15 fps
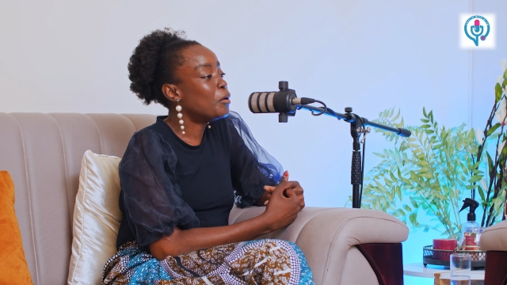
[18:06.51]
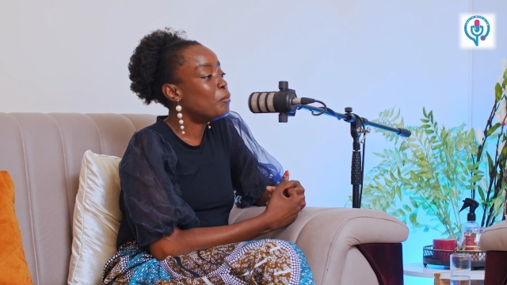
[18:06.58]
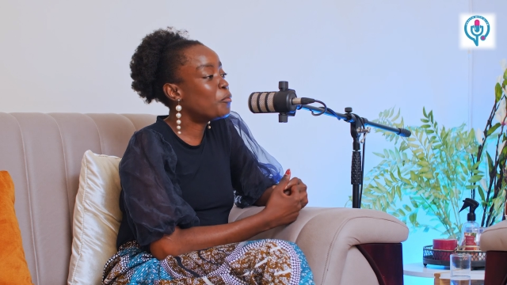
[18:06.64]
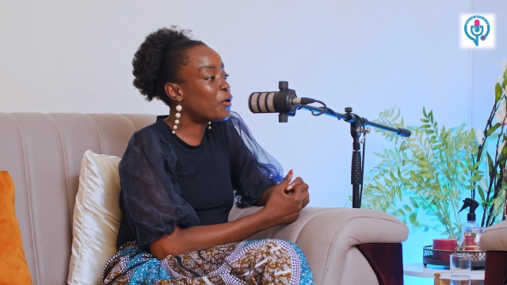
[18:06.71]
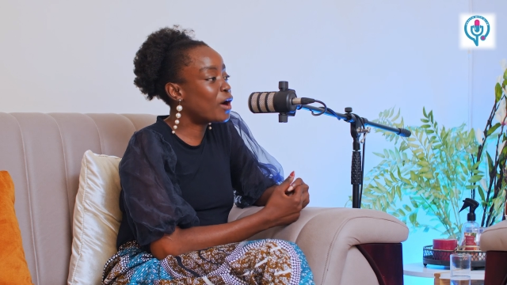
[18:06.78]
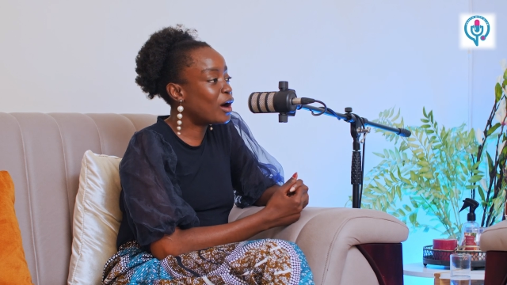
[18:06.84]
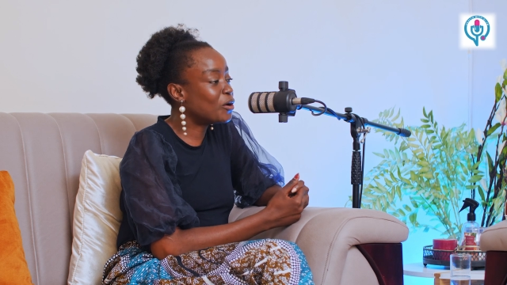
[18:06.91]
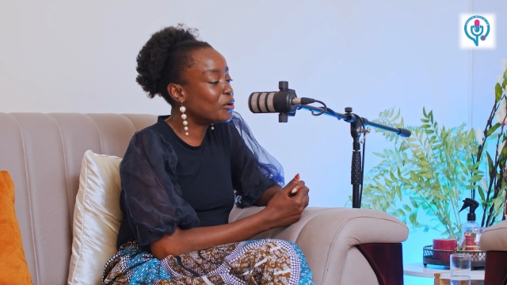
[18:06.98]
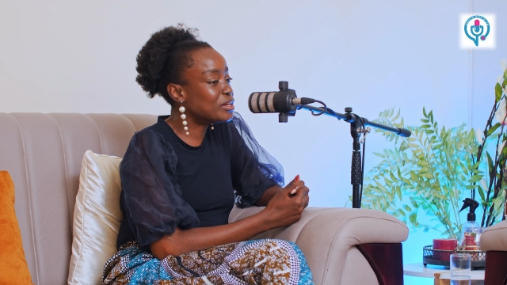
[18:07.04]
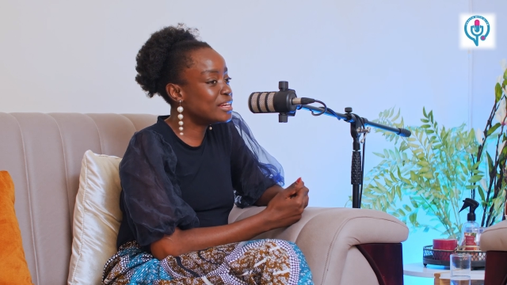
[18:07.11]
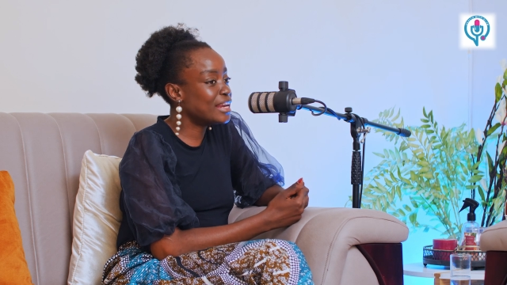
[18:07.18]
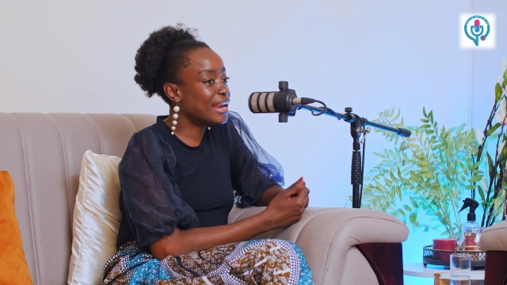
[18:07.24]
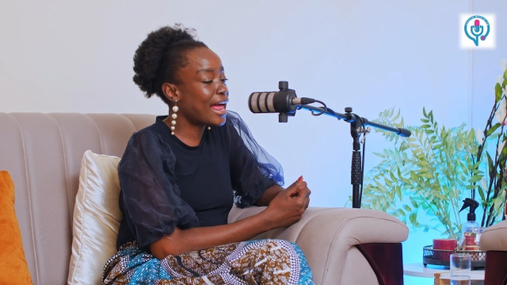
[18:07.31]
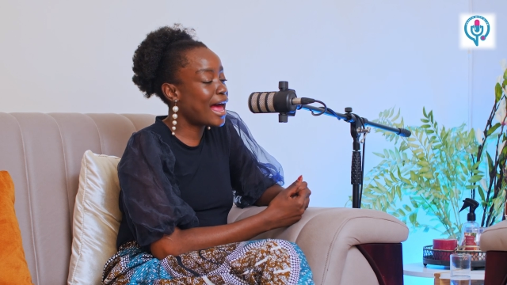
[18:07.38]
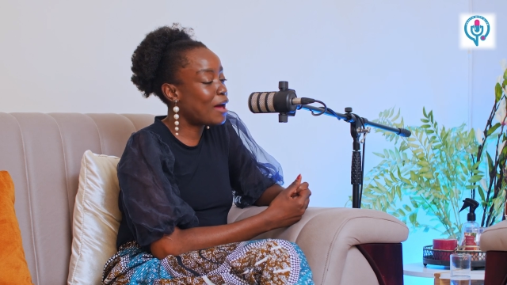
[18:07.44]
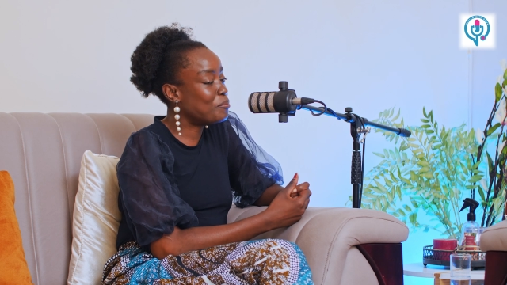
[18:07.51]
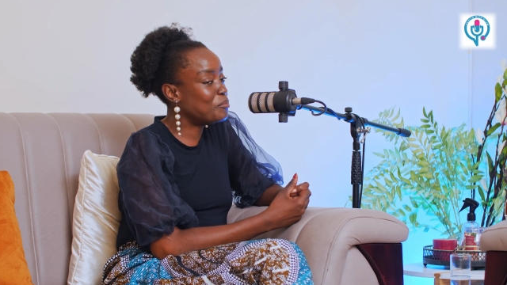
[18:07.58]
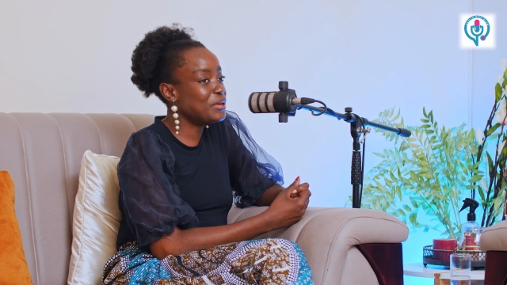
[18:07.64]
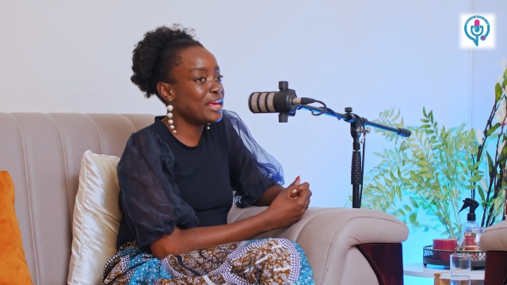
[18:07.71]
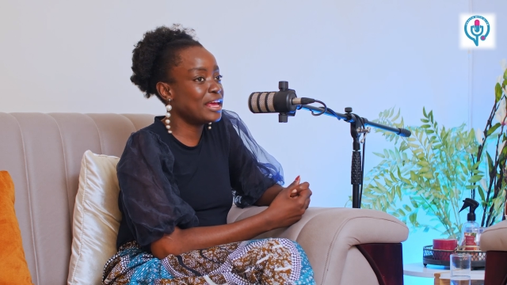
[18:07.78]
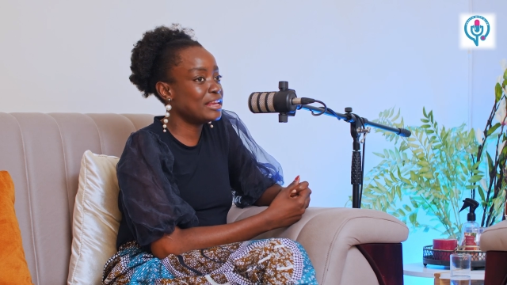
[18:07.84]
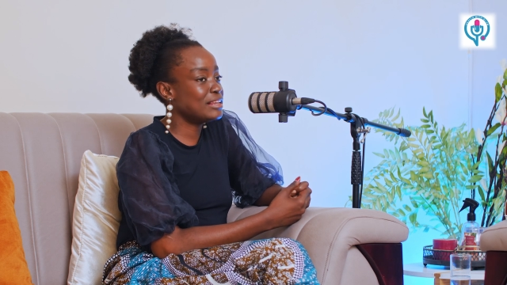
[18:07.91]
proud and
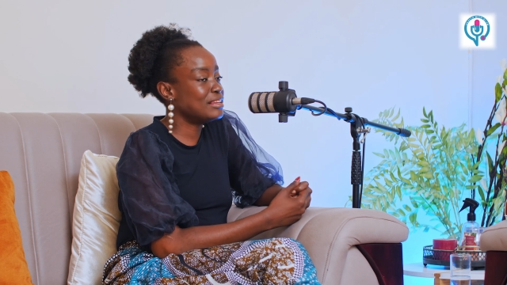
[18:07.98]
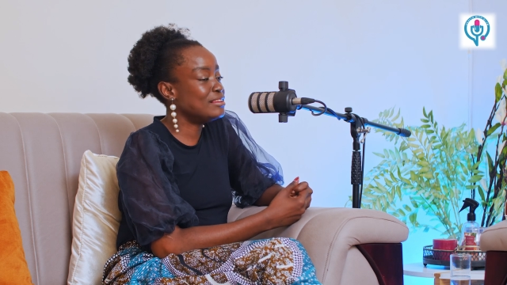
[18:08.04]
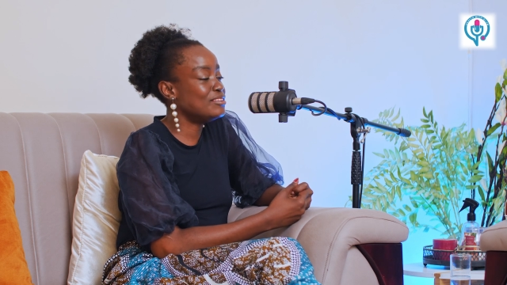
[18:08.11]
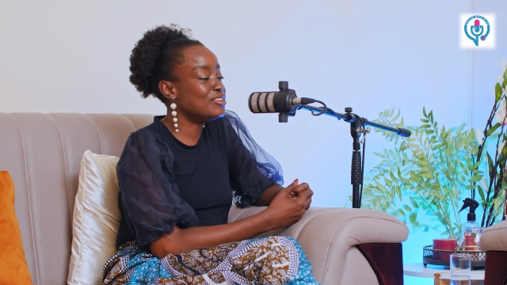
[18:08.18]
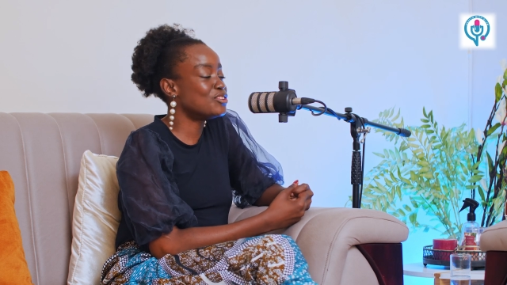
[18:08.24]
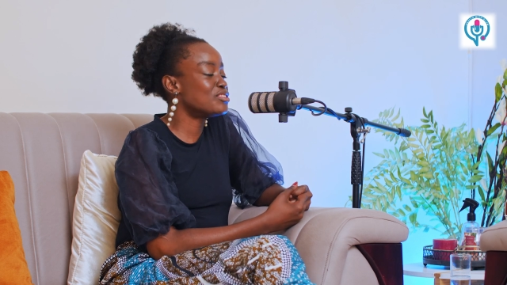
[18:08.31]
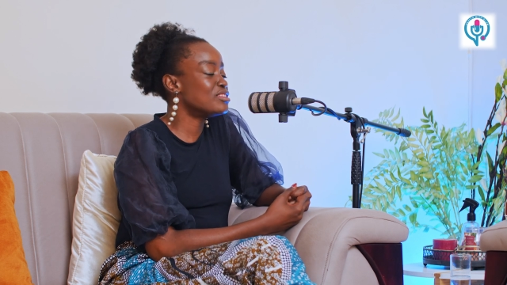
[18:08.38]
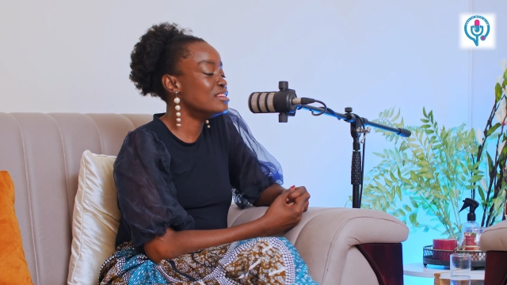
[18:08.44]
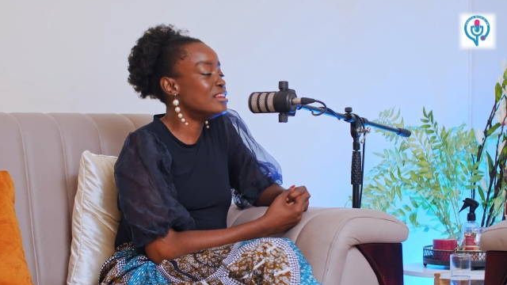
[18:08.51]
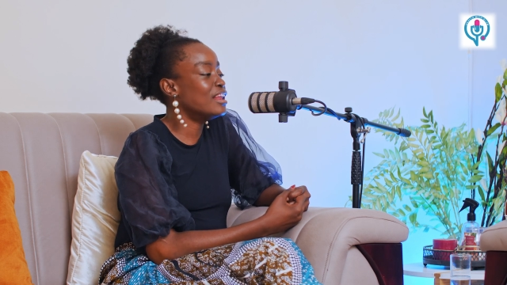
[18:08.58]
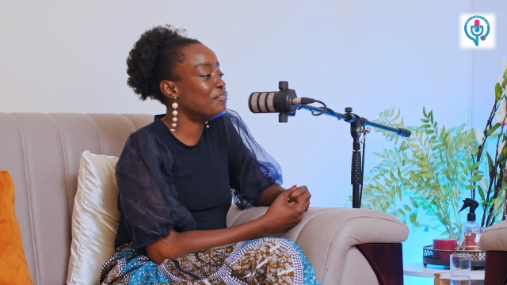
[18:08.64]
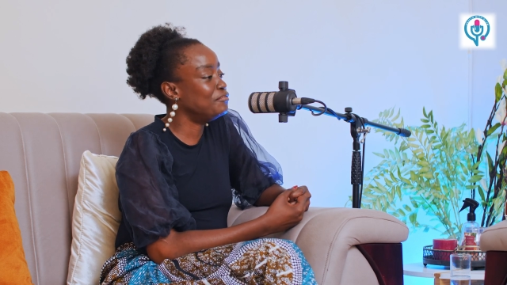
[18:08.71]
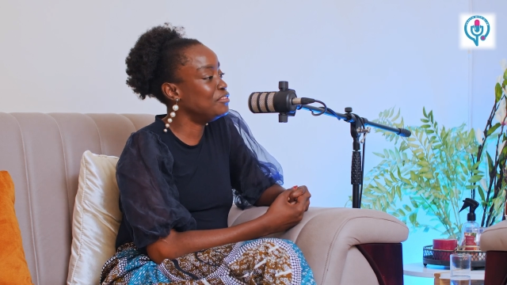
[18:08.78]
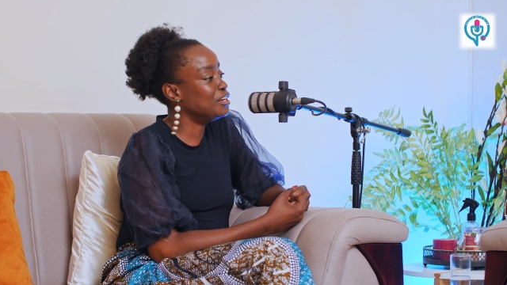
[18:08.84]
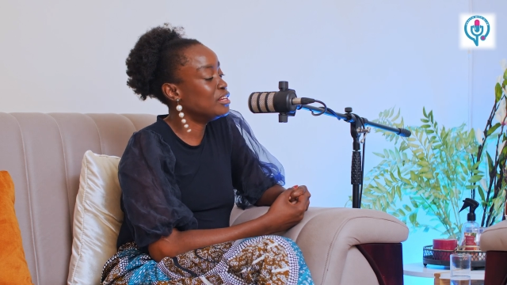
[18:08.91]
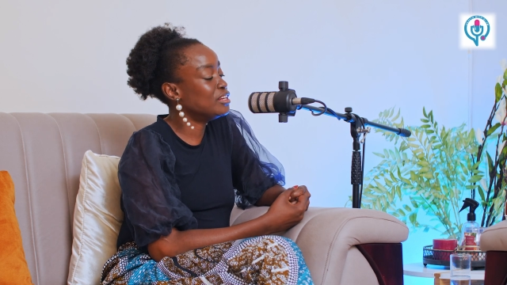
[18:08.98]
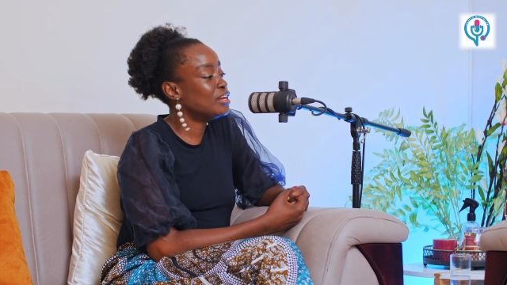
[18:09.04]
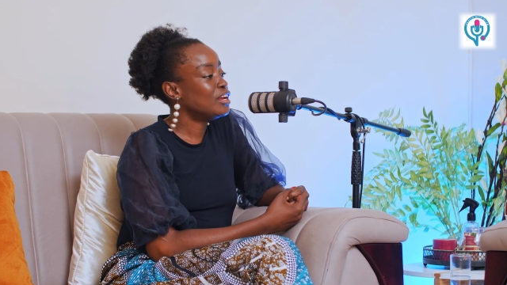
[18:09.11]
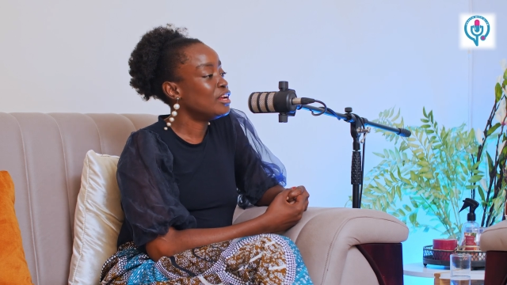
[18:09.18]
happy, and this lovely